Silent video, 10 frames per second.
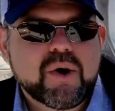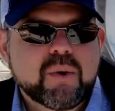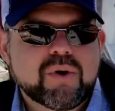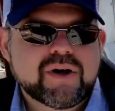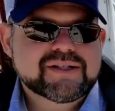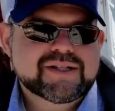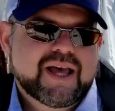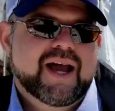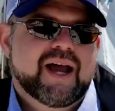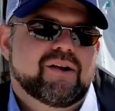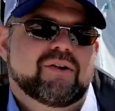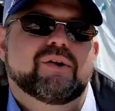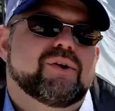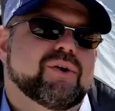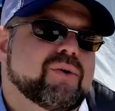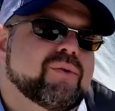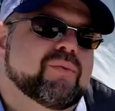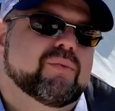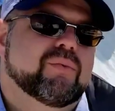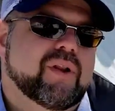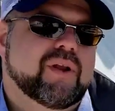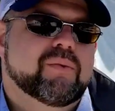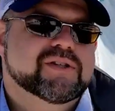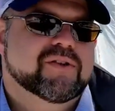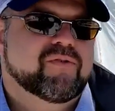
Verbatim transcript: was that Lagoon really was the